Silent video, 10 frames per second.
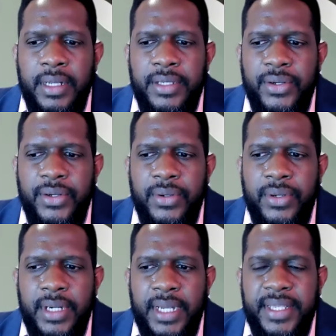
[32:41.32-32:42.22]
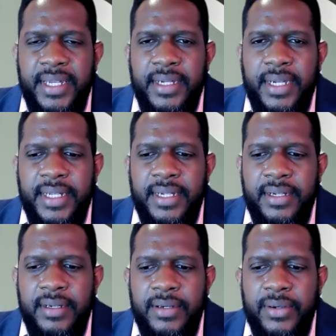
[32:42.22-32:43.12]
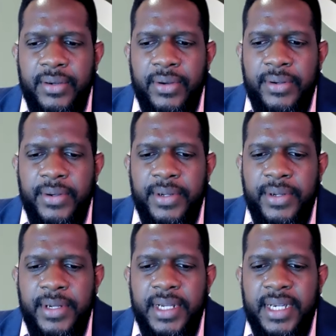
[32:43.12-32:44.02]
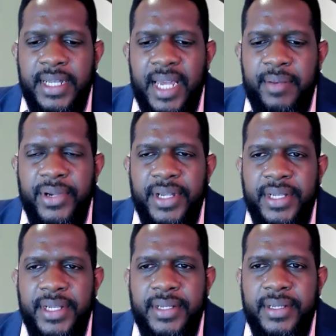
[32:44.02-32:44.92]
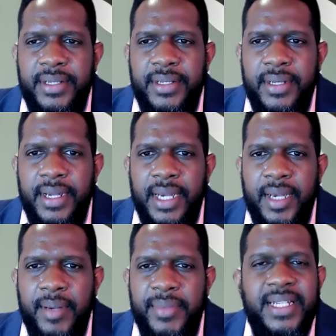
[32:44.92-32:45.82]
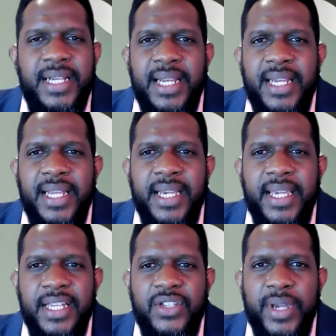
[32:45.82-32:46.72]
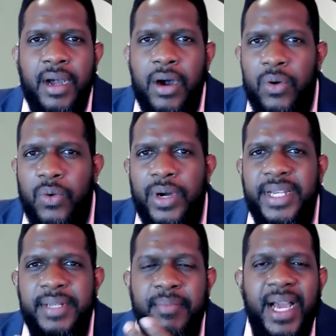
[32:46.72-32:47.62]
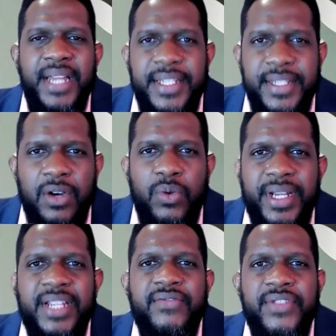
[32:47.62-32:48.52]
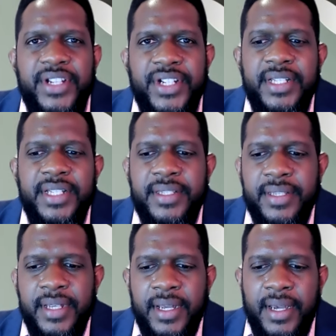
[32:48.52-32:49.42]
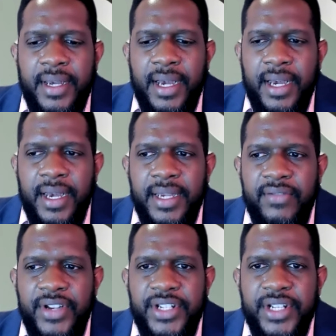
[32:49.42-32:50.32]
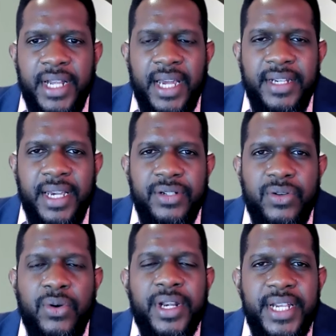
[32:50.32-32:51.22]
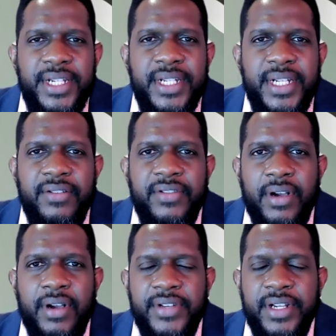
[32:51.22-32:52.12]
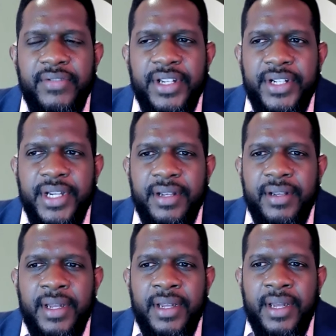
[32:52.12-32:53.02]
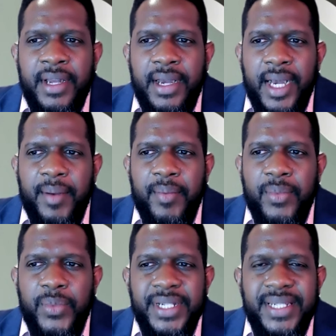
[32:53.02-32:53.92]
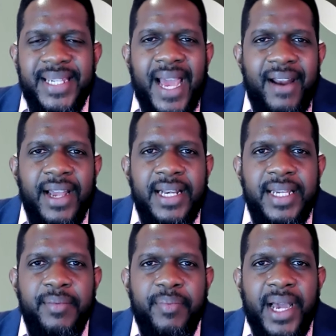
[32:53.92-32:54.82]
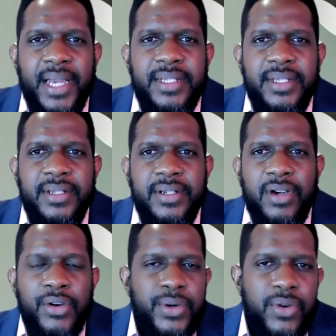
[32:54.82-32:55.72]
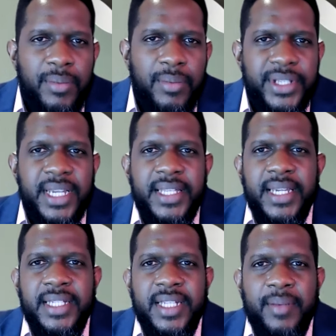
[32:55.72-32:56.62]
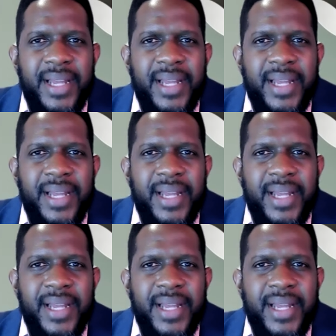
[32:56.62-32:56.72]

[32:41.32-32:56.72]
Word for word: So I think, I think when, when you look at that point, uh, there's clearly a case where how one imagines, how one envisions uh, innovation and, and coordination of innovation um, would directly impact how you go about setting it up.